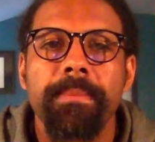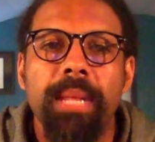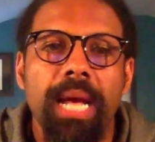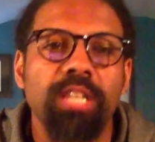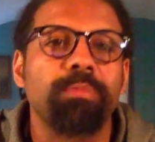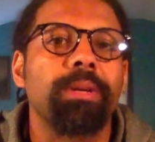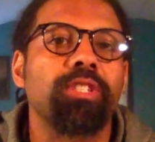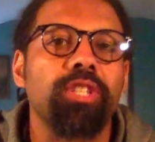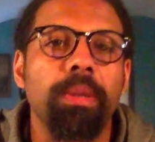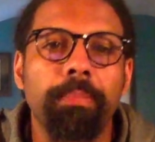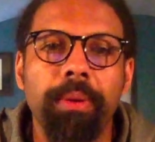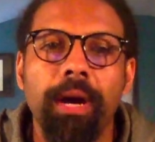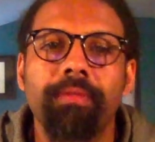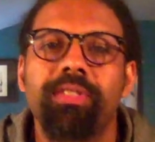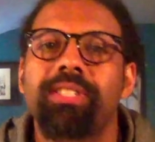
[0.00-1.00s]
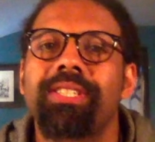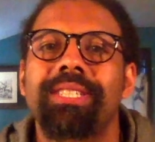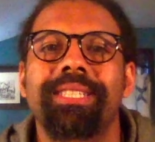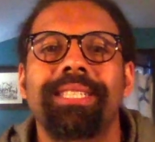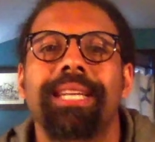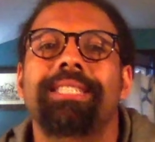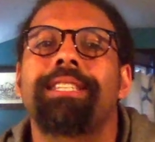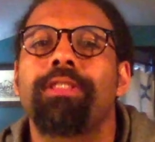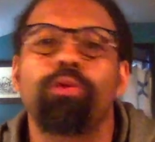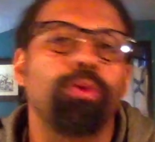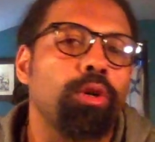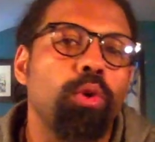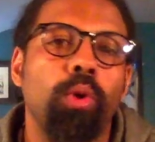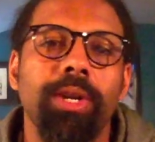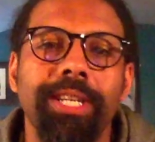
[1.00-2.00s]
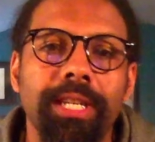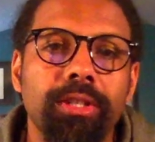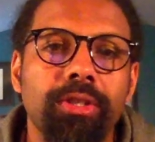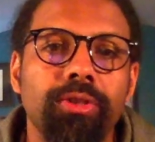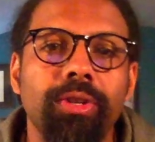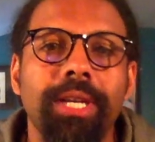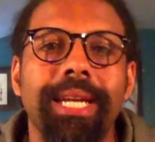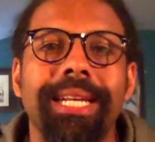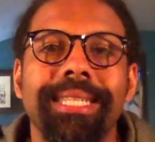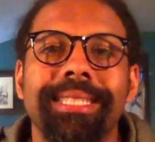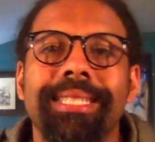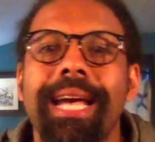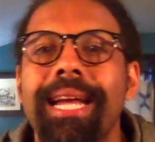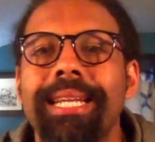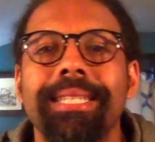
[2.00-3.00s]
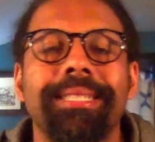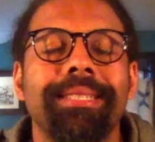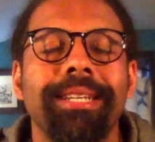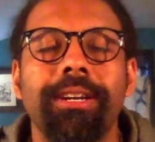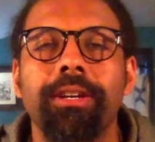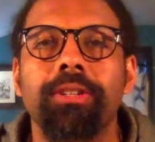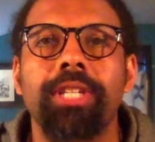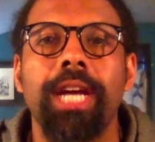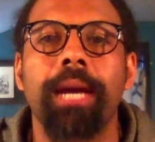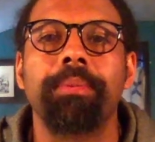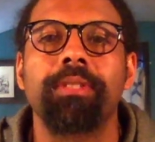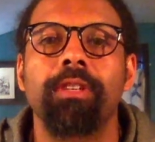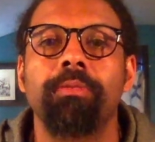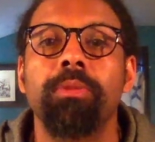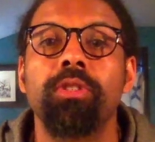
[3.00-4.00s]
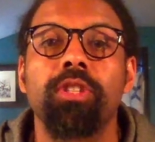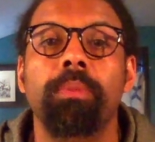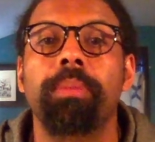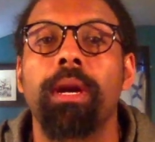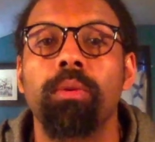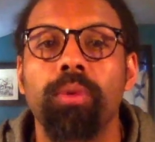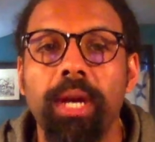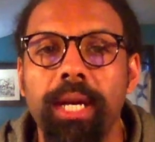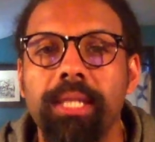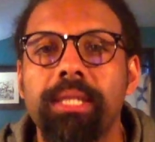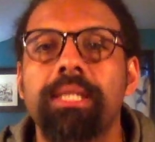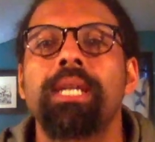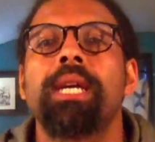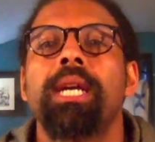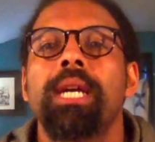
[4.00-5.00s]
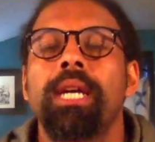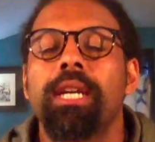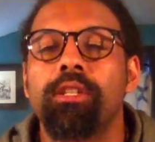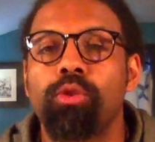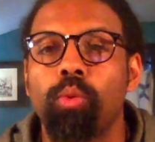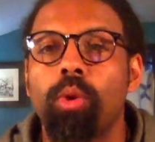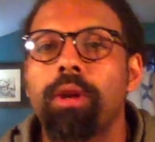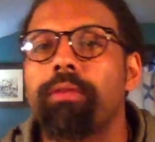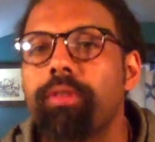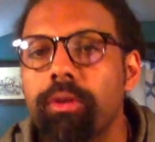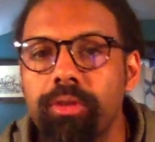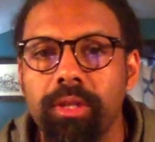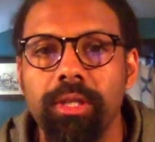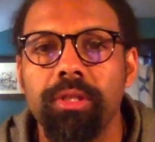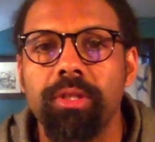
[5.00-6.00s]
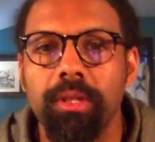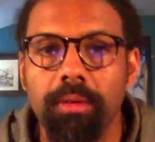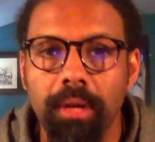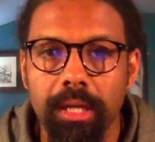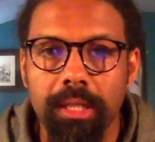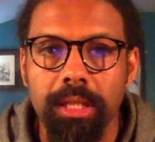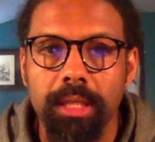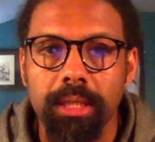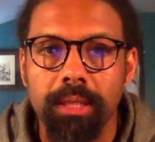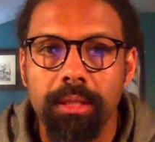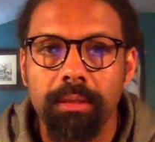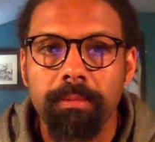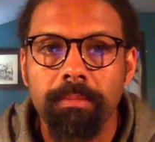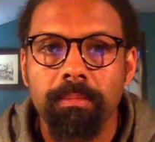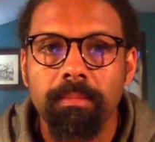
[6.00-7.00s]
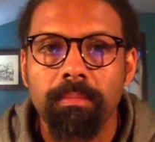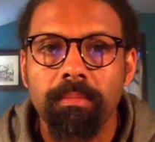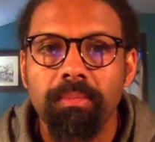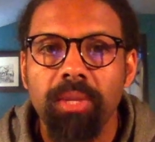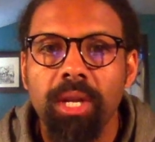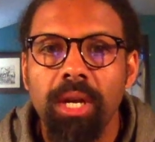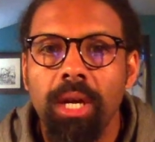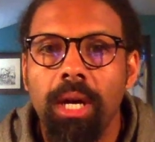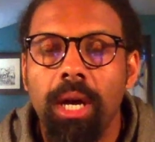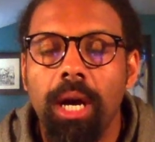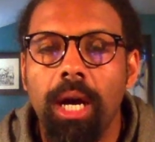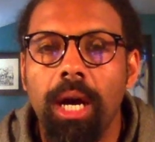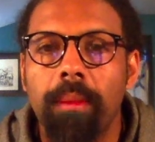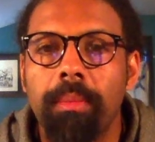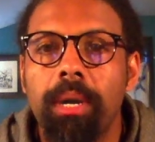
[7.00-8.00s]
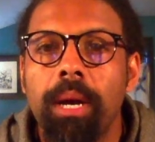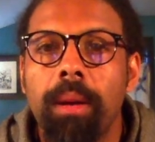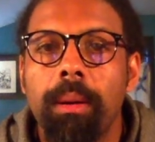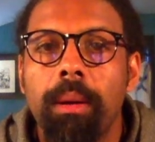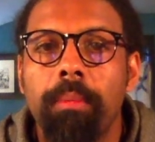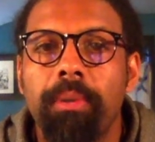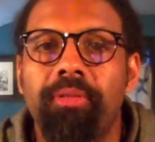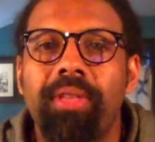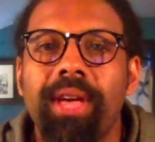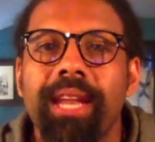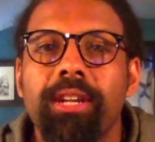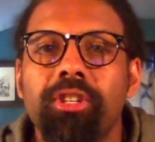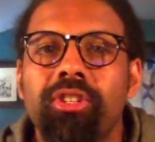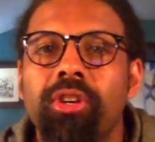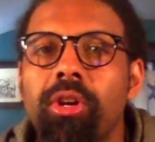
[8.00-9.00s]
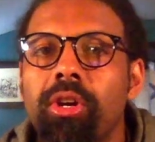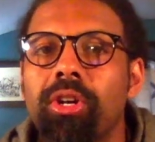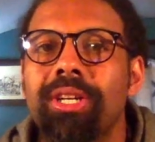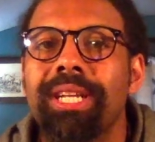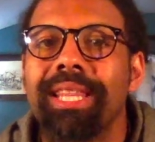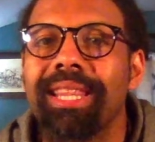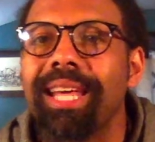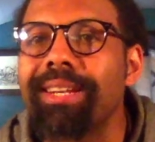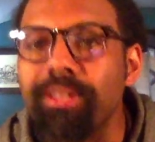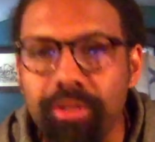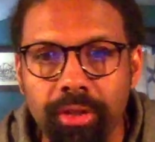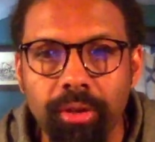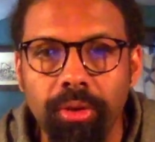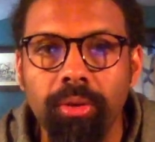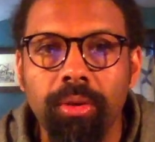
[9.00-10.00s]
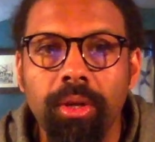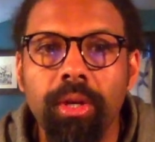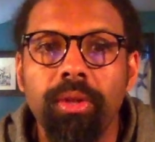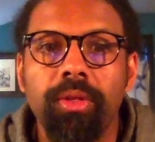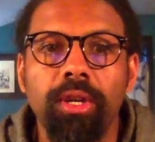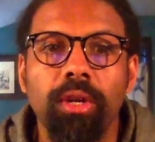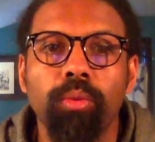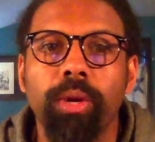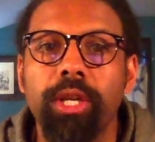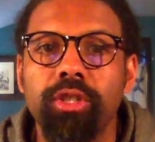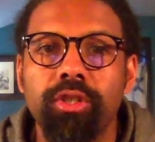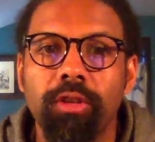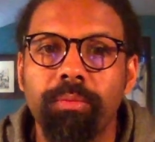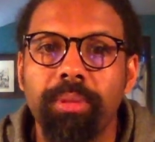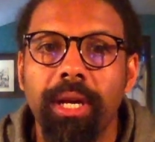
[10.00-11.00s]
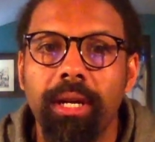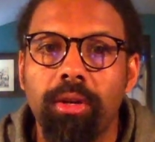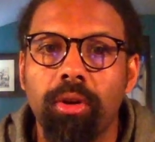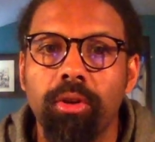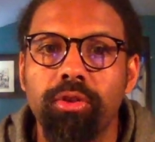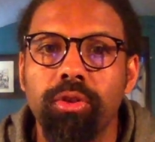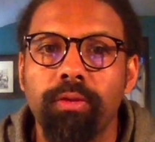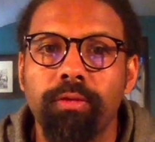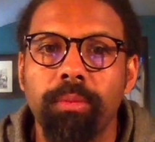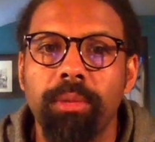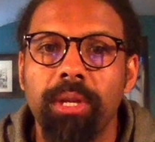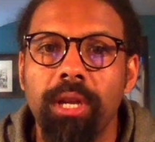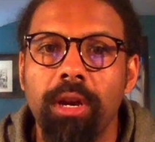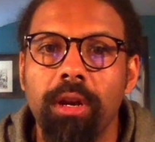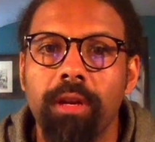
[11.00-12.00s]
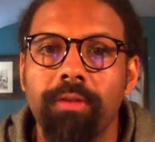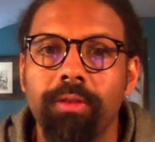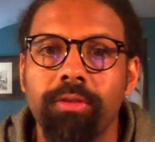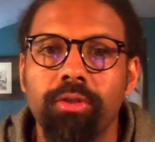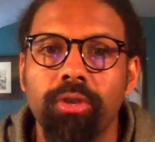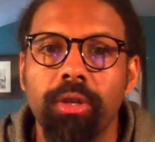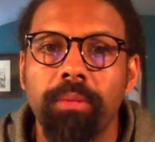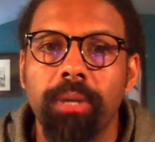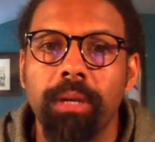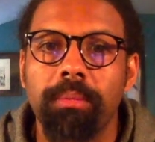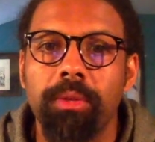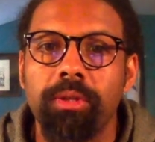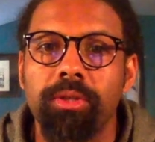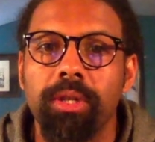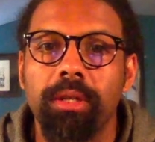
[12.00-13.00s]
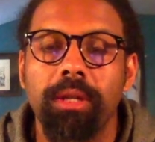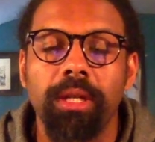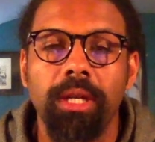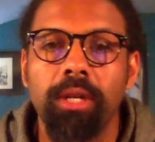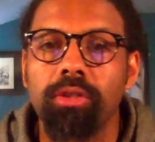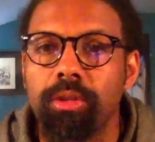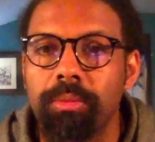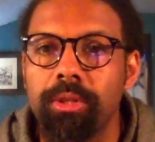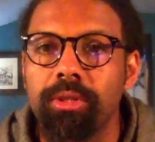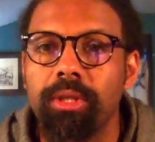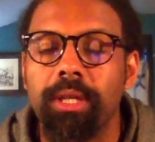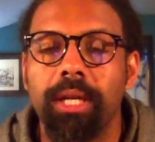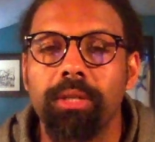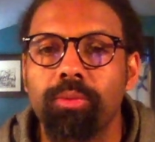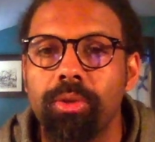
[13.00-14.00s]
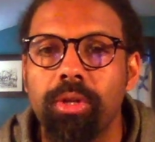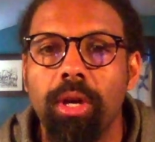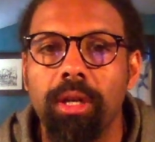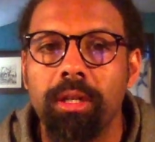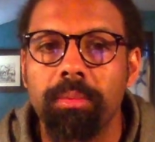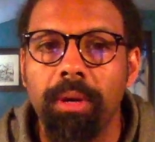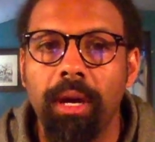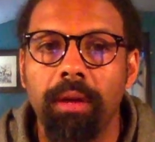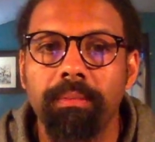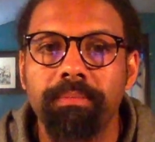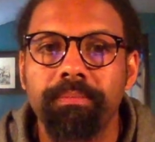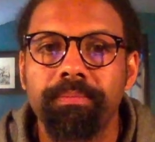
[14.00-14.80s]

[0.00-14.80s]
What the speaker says: As mentioned above, the success of the recording industry in assigning stereotypes of music by race is one of those considerations. But that in turn lent to the erasure of black culture from the narrative of string band music and country music, as we talked about.